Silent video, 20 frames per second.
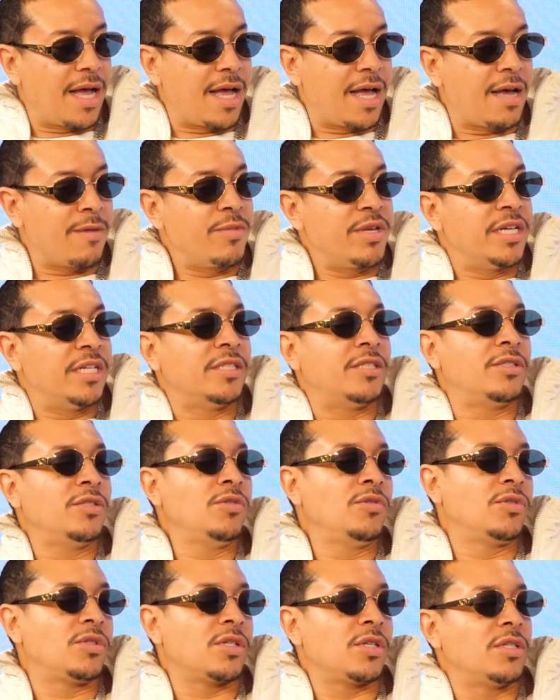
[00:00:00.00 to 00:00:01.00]
I mean, it's
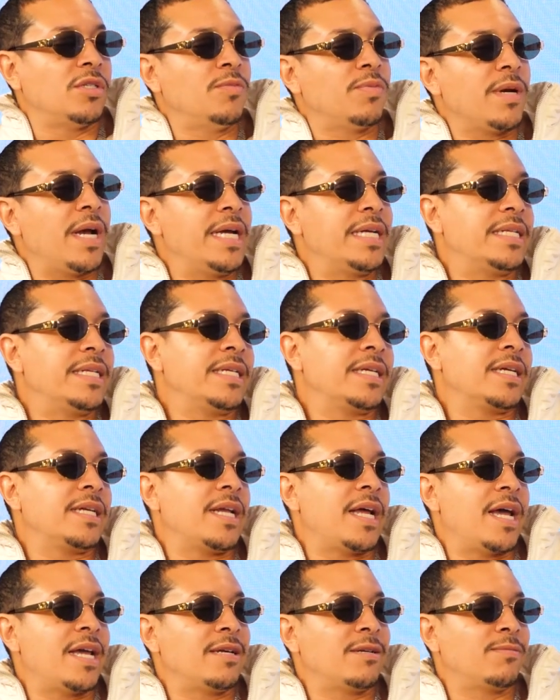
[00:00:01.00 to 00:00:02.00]
you, so you probably thinking
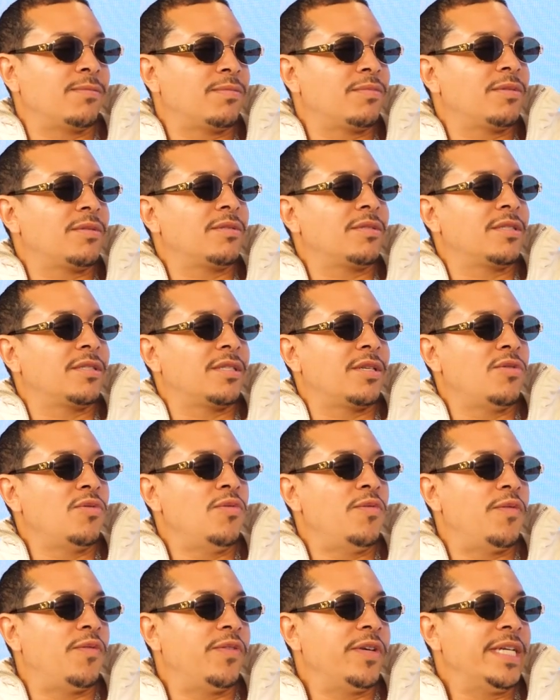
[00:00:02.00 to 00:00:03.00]
like
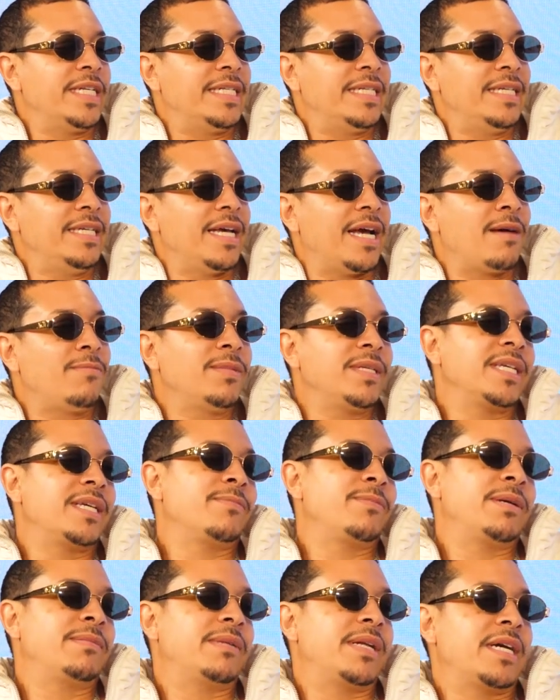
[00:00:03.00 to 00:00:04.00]
250. I'm
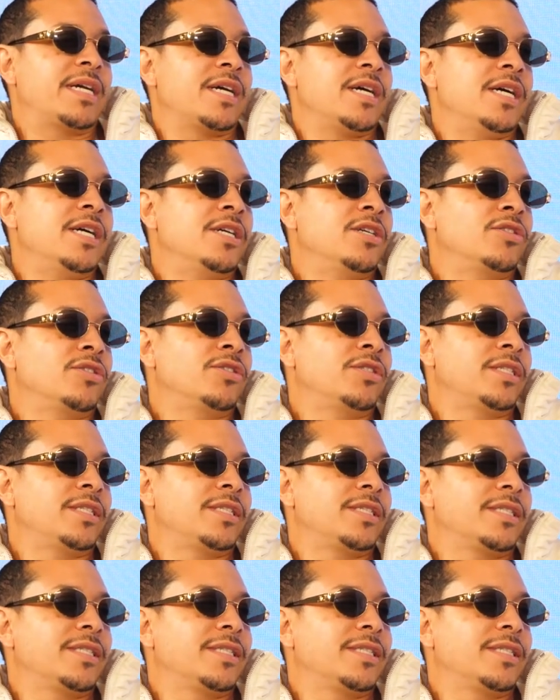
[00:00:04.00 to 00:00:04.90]
thinking maybe like 100.